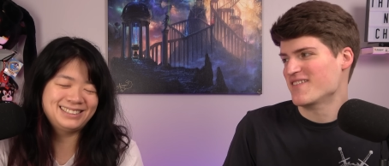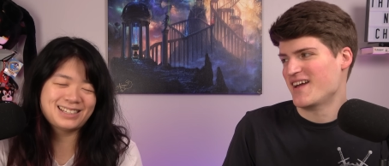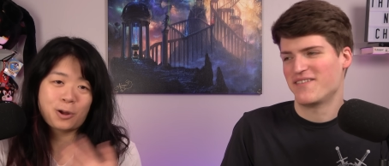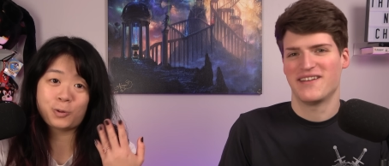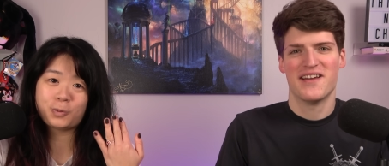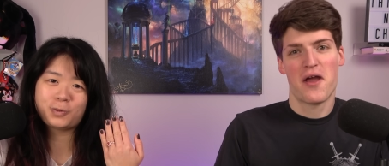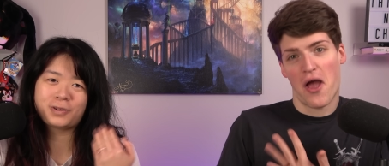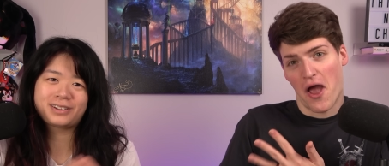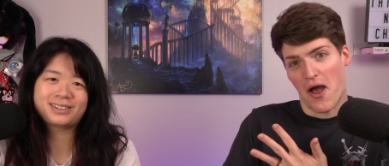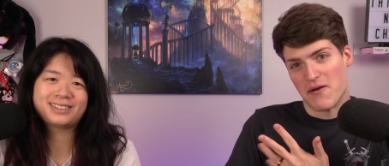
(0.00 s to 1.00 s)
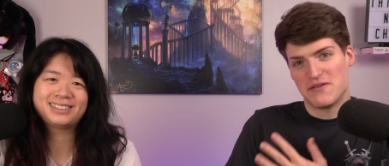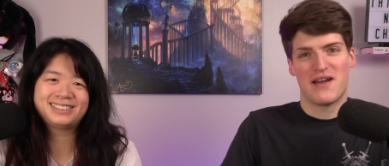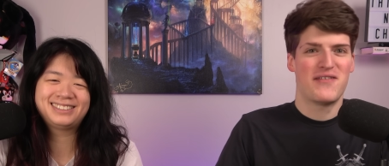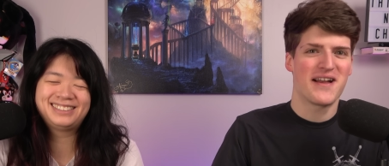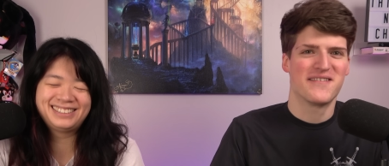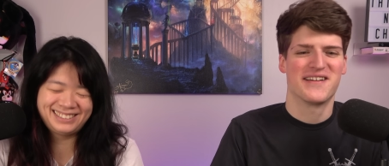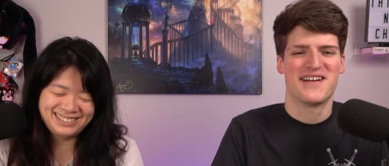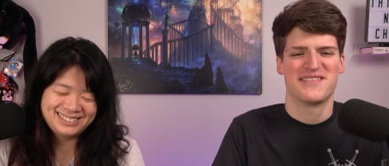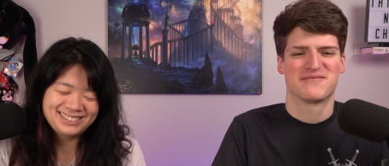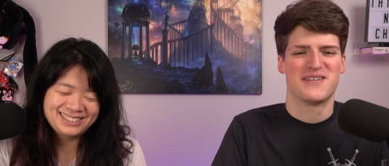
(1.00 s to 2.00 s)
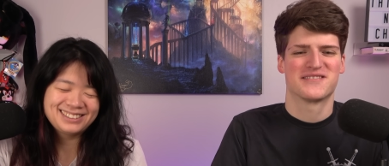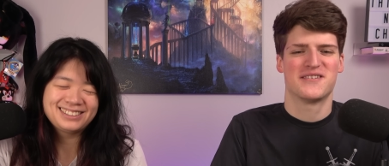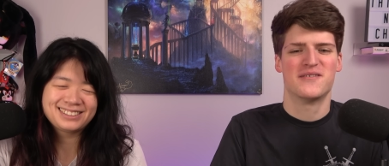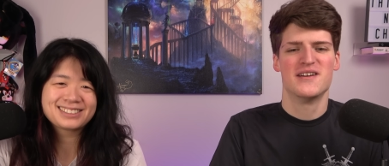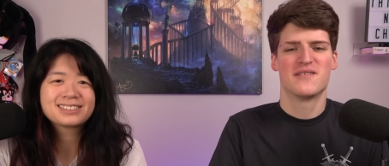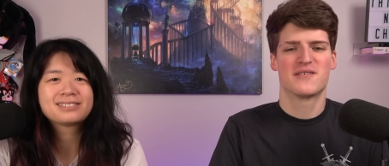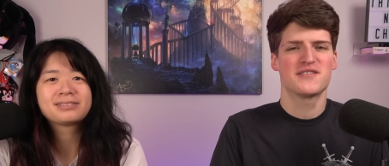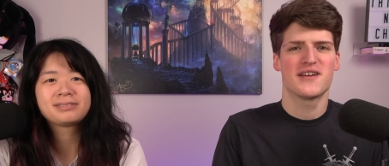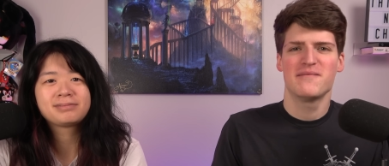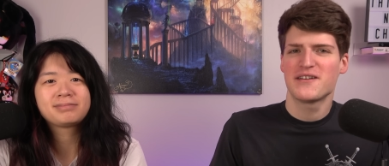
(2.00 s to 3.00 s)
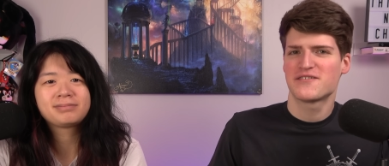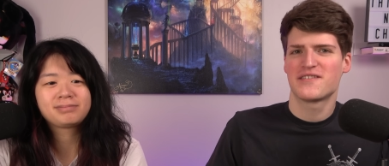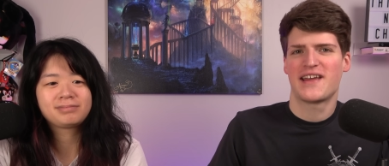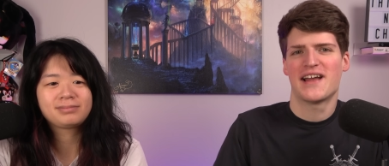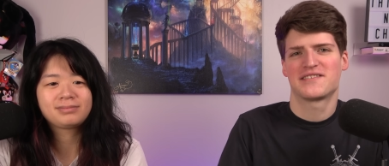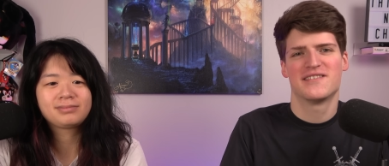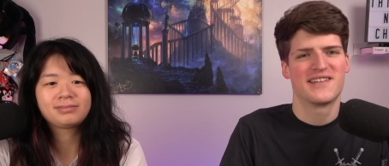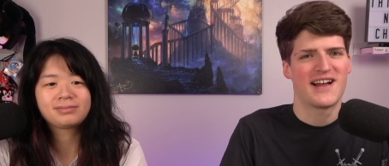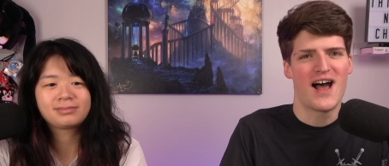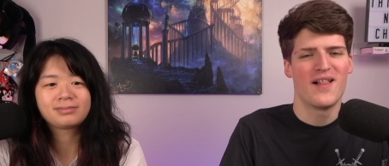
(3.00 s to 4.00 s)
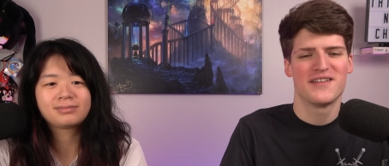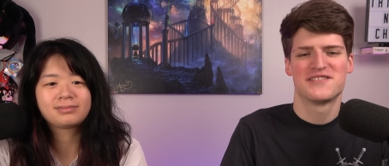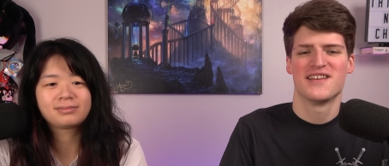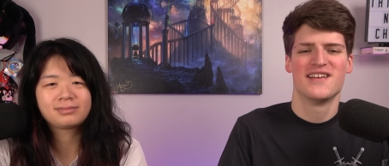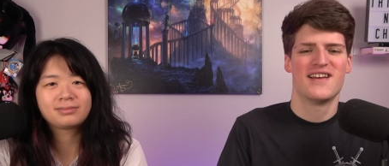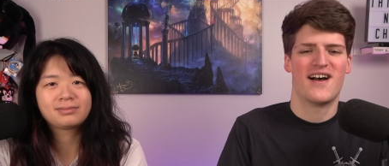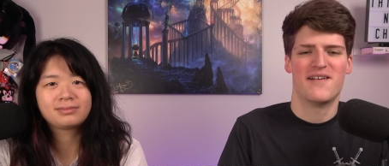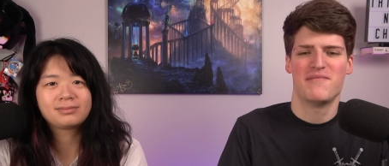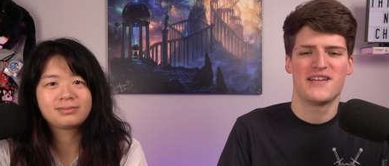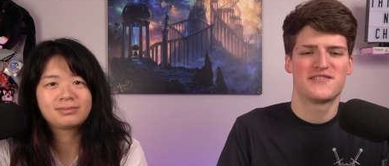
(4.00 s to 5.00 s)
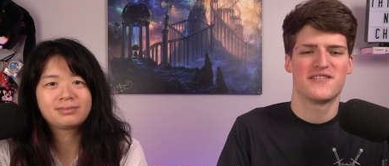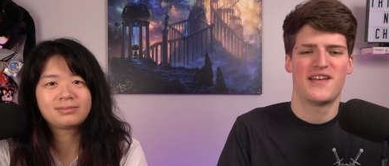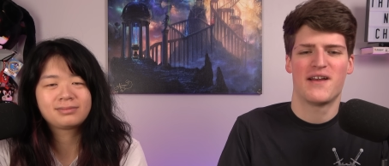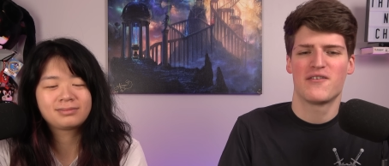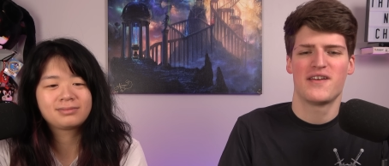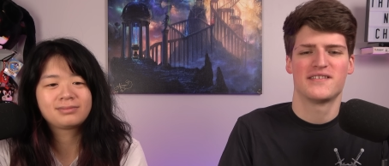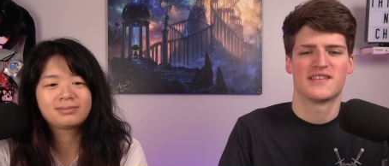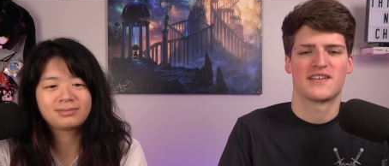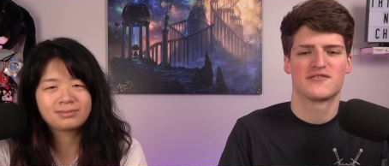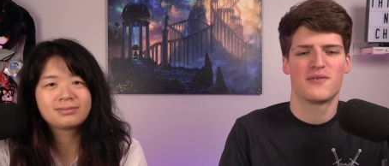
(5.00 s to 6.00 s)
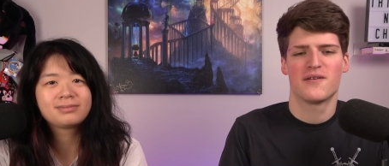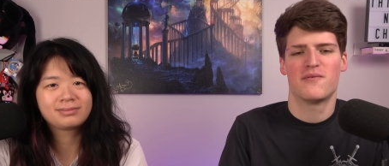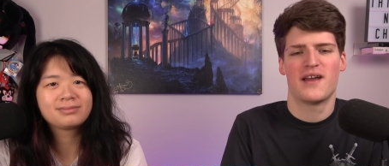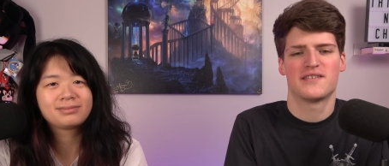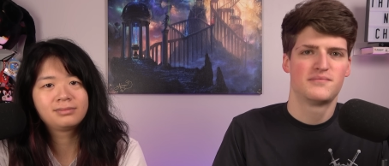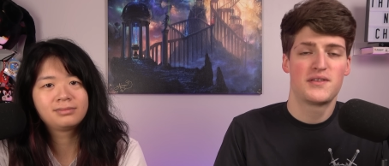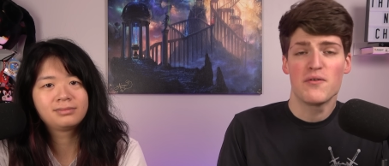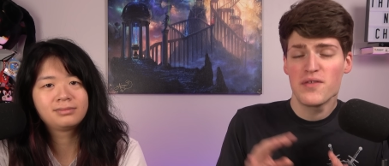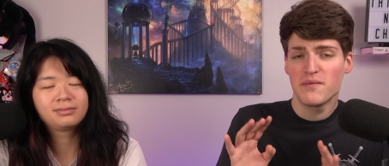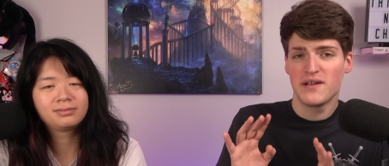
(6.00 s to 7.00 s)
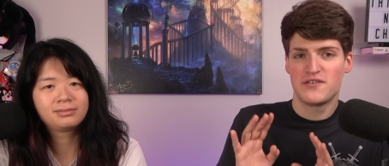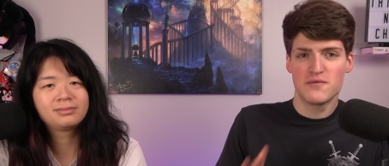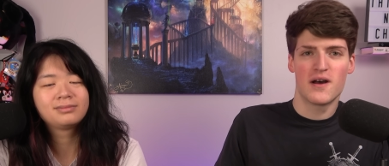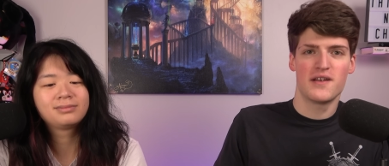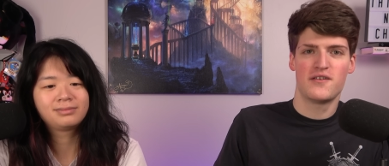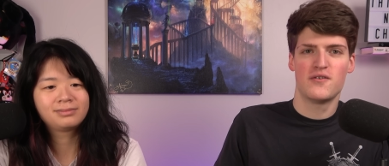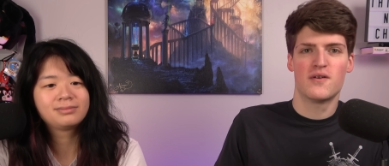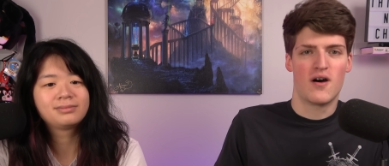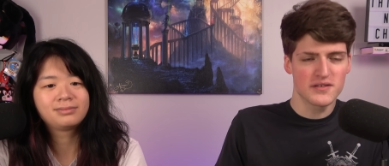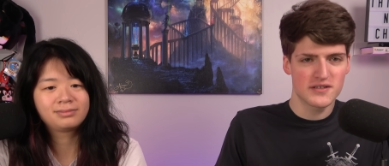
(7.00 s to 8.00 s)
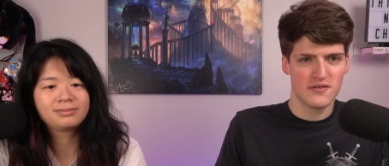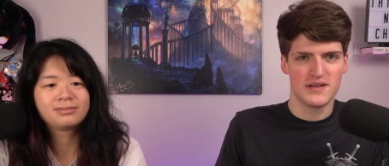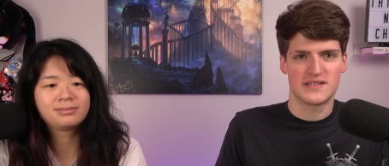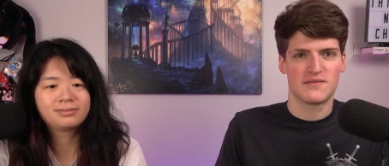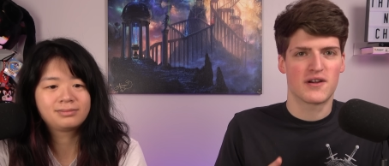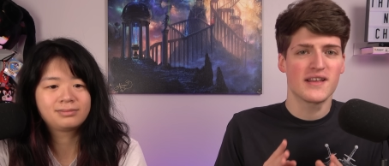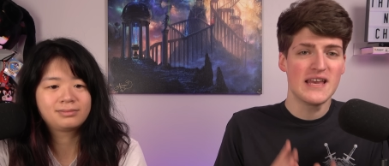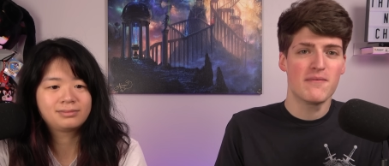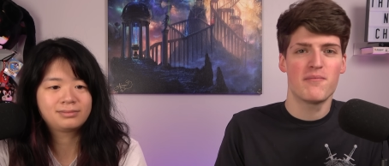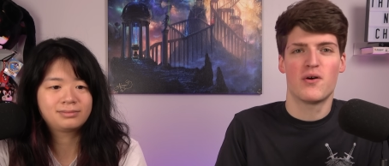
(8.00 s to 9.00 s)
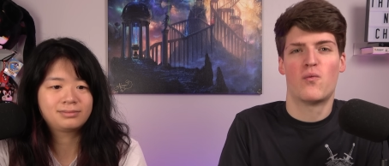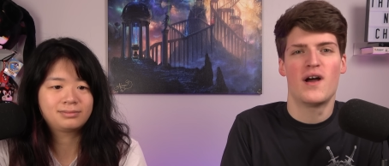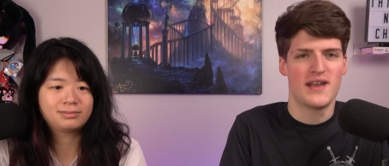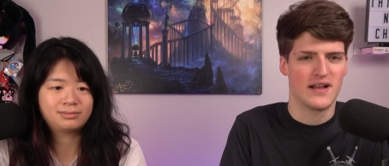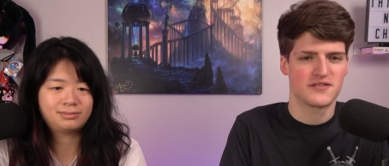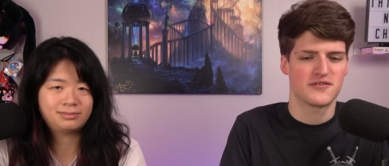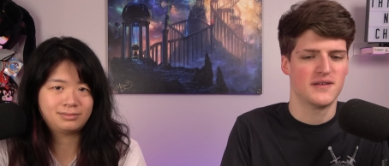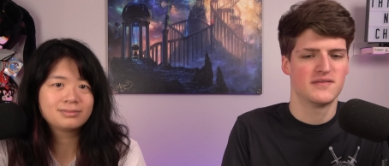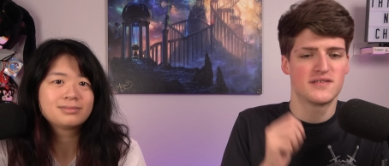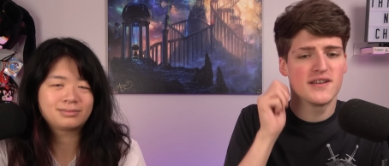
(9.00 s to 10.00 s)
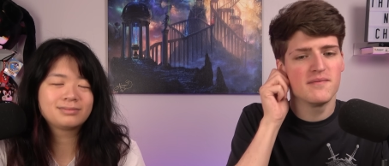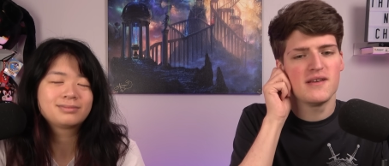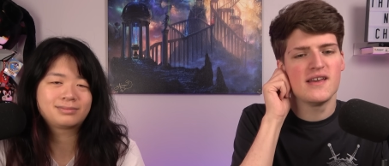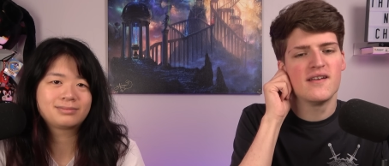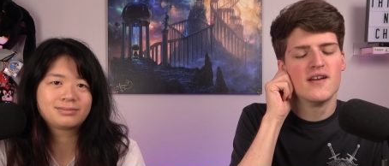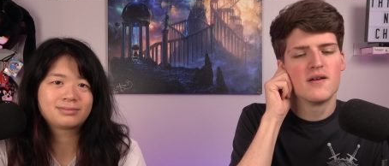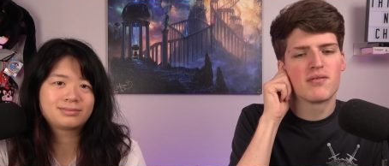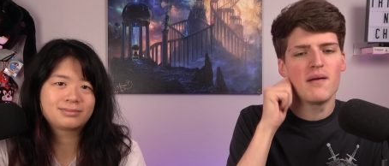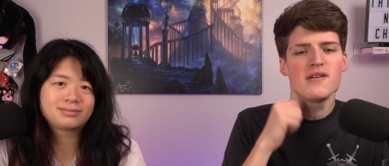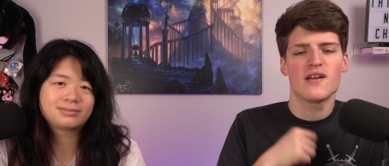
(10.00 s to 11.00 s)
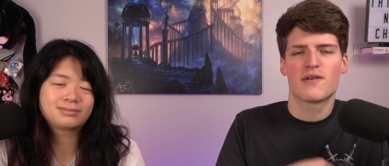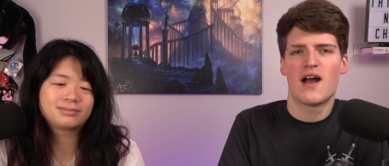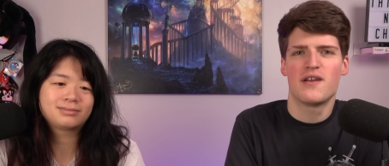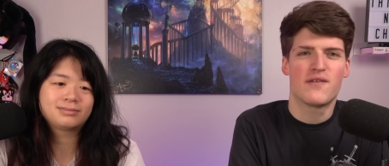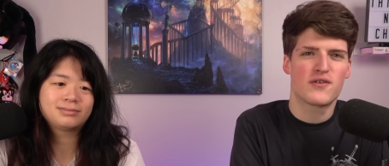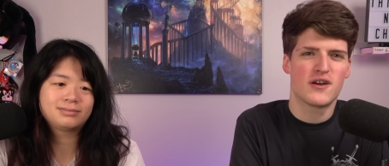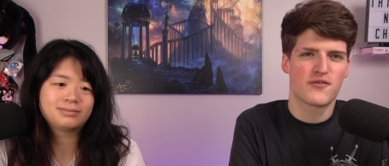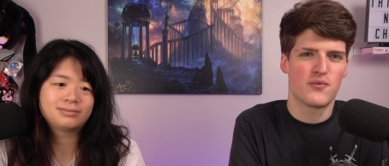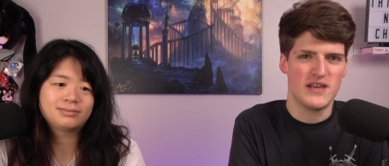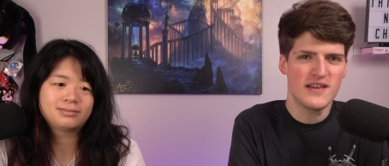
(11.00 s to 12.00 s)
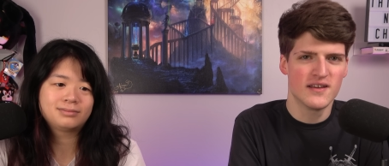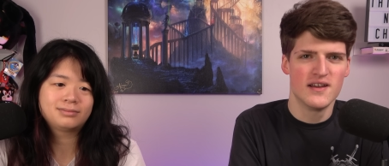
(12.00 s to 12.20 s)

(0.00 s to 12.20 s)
Speaker 1: know that. We do have that going on as well. So we're just trying to make sure the cats can go to college, make sure that everything's like squared away. But the other thing we do want to do also is we're going to keep up the Whatnot streams. This is going to be probably around every other week